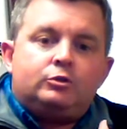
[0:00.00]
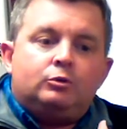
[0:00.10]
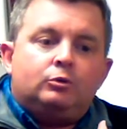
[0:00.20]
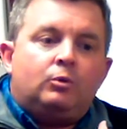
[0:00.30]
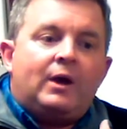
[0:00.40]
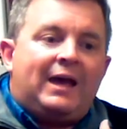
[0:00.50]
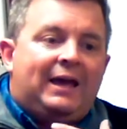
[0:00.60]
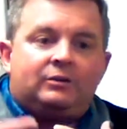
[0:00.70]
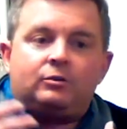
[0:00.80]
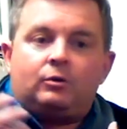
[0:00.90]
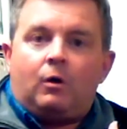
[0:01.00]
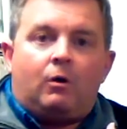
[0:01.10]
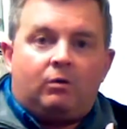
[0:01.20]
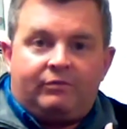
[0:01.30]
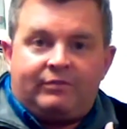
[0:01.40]
to
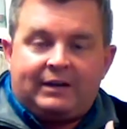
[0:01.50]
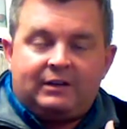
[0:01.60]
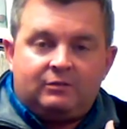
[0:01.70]
handle all of that